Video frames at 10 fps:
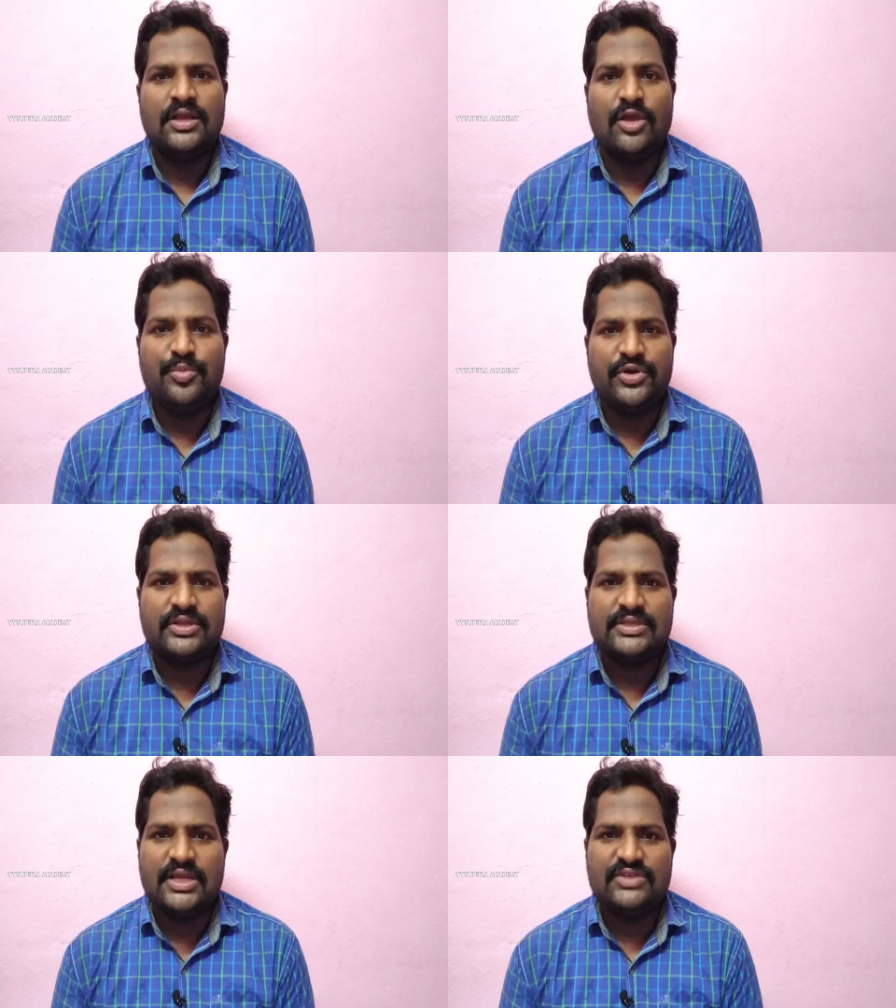
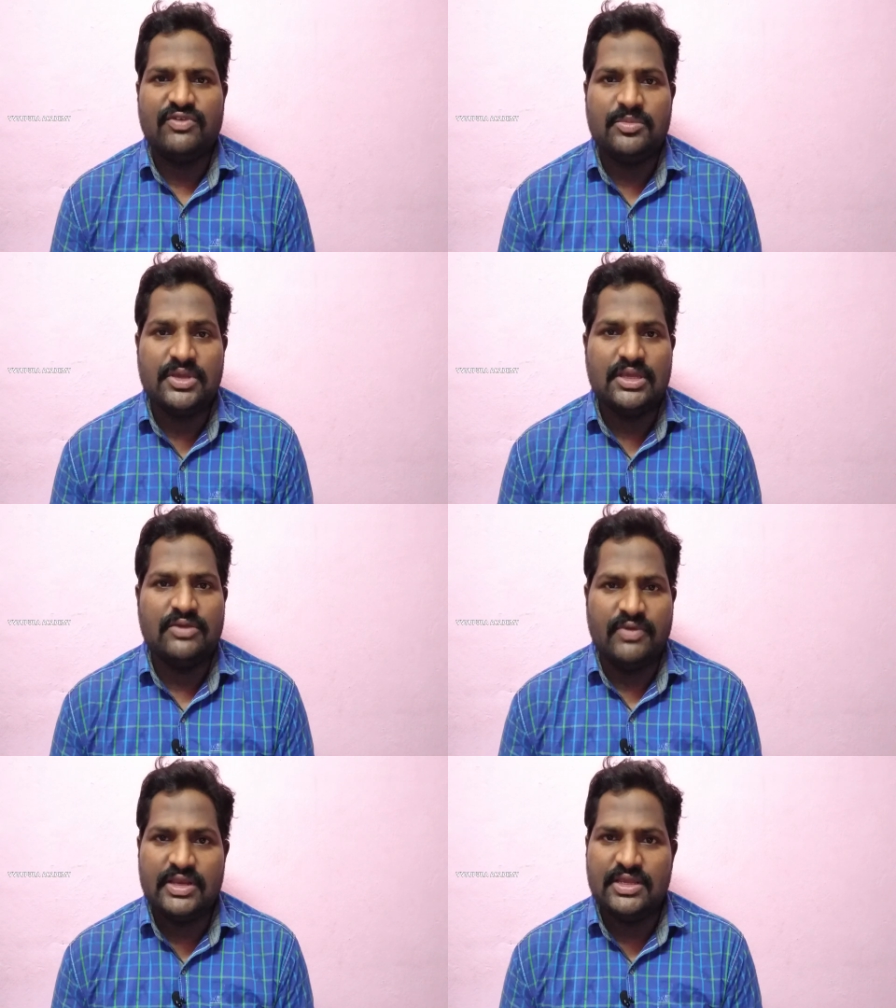computer science will be
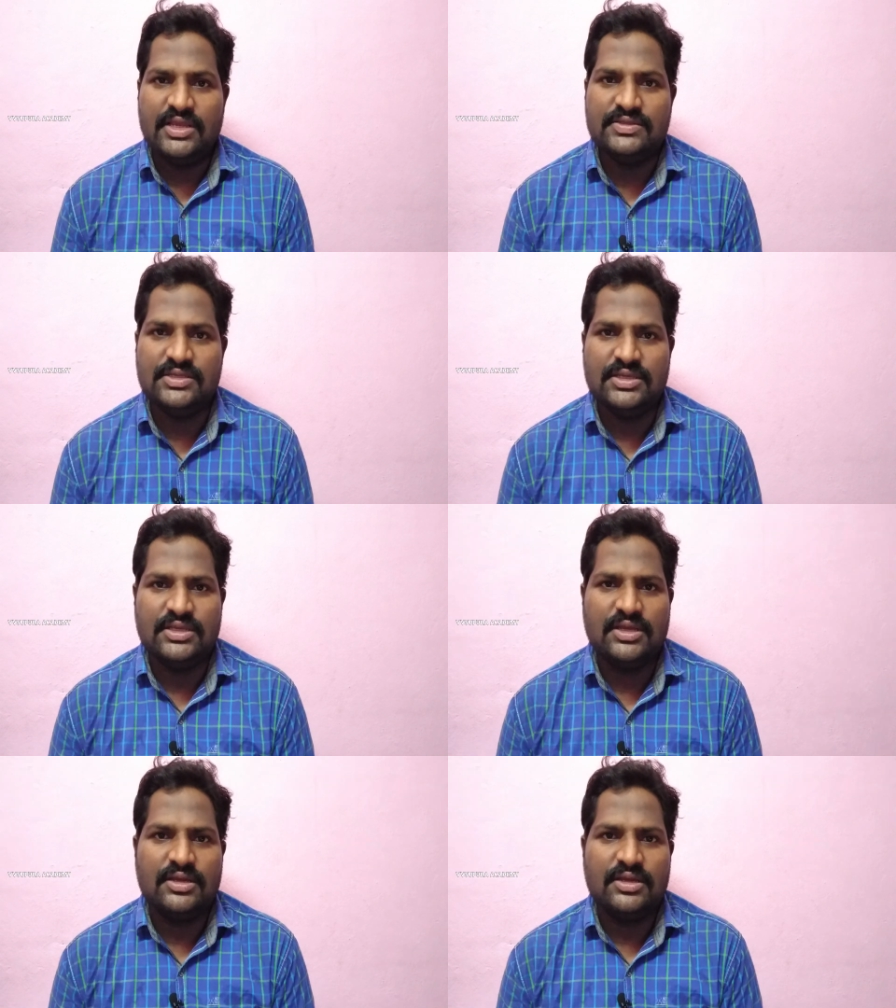very easy